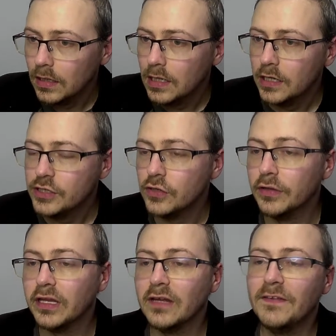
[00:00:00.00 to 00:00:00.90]
Sean
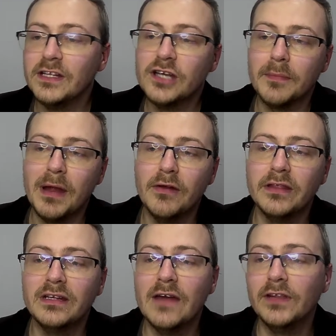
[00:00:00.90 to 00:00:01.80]
says, I think Jack Perry as a
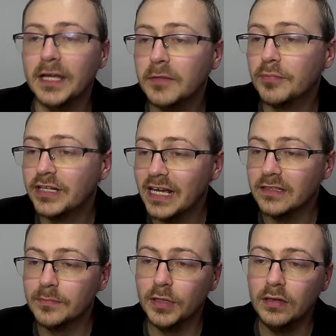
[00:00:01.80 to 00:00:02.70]
devil is
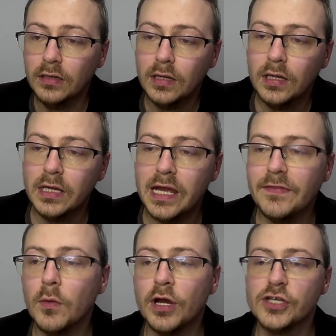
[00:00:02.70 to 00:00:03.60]
predictable. If they
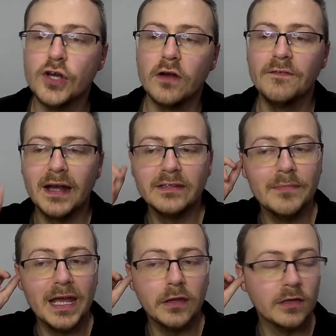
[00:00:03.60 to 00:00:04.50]
want a shock factor, make
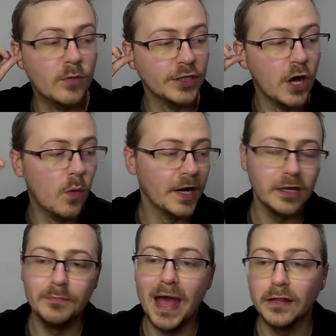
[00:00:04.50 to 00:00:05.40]
it someone no one
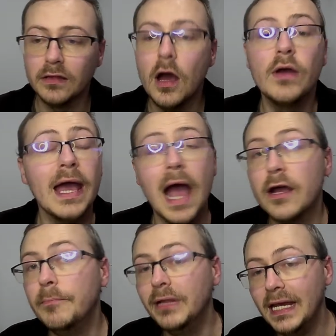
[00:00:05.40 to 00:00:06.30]
expects. Okay, I
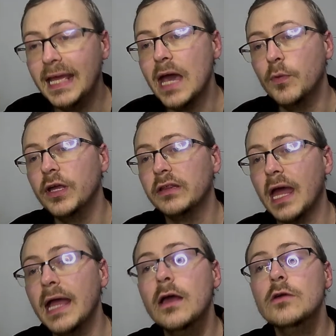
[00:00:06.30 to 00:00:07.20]
completely get what you're
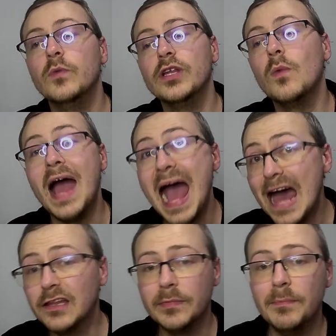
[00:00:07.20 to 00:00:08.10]
saying, which is why it has
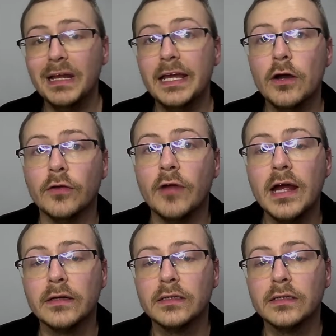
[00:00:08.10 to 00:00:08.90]
to be Billy Gunn, right?